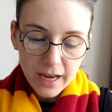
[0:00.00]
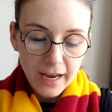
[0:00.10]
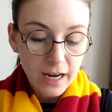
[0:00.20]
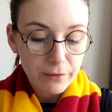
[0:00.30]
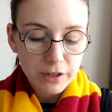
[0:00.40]

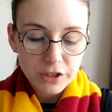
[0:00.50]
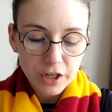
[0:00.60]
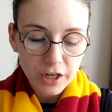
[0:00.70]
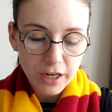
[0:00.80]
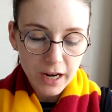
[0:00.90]
At every
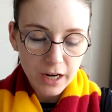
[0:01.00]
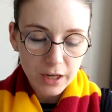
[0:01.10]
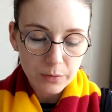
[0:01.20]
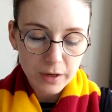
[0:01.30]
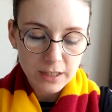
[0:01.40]
turn,
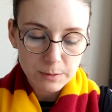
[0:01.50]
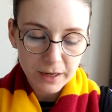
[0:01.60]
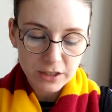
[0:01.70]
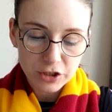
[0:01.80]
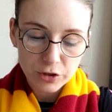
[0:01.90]
Harry
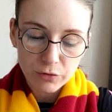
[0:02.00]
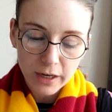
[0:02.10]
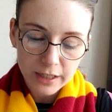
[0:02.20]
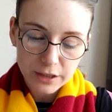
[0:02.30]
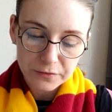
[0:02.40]
expected to
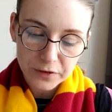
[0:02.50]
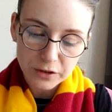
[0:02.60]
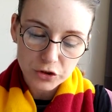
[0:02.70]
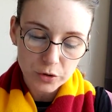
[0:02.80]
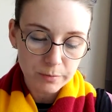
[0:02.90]
run into
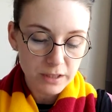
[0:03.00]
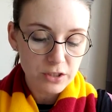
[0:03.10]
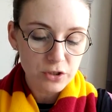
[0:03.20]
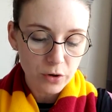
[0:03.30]
Filch or Mrs.